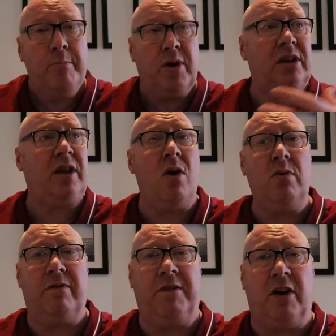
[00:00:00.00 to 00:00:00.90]
But I
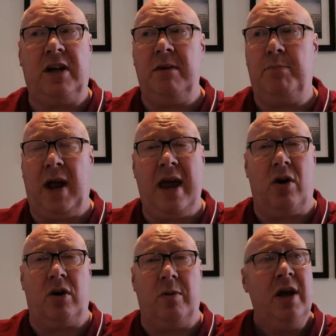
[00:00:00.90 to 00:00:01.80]
don't fucking play
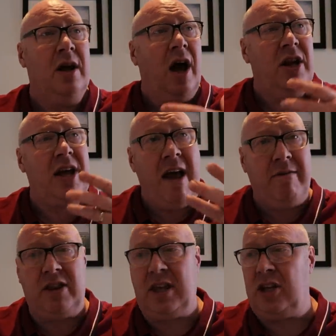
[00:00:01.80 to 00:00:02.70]
on them. And
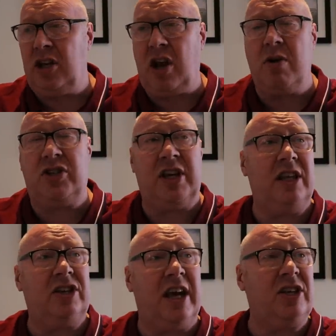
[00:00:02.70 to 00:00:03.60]
everything. You go and see
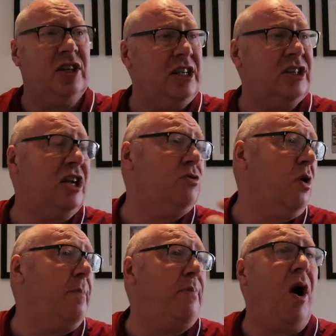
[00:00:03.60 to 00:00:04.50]
these kids and these kids
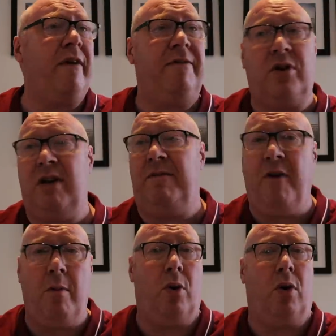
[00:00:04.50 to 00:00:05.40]
want to buy fucking
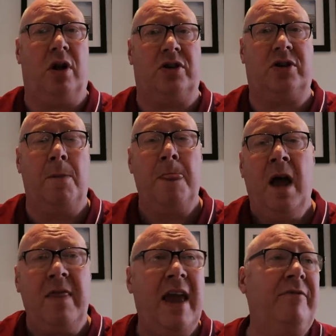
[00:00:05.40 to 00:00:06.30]
footballers.
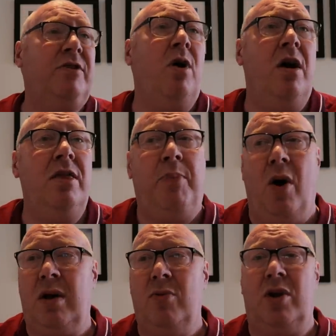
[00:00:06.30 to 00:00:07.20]
And they have to earn the
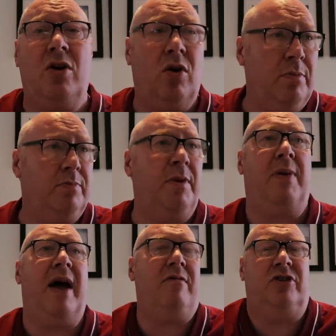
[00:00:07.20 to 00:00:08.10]
pocket money, or the
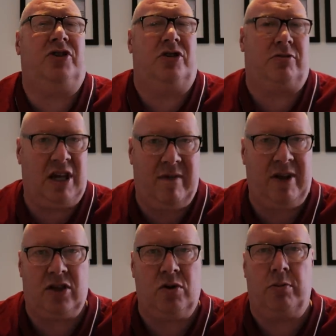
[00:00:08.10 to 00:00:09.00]
parents just give
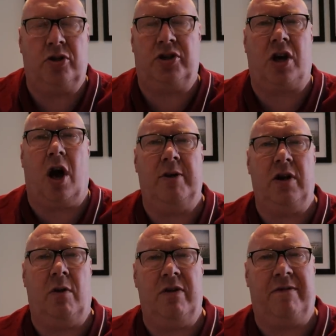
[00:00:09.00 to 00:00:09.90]
it to them because they can't be
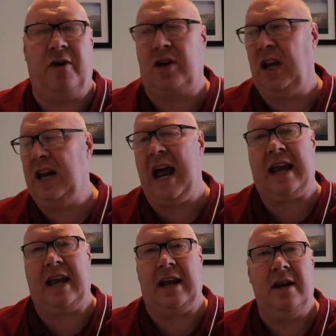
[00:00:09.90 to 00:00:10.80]
doing with the fucking
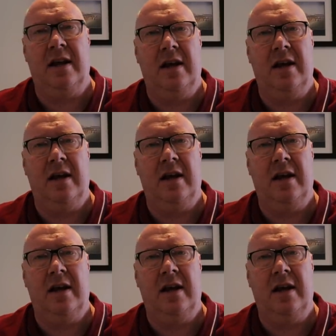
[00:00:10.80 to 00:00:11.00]
nagging.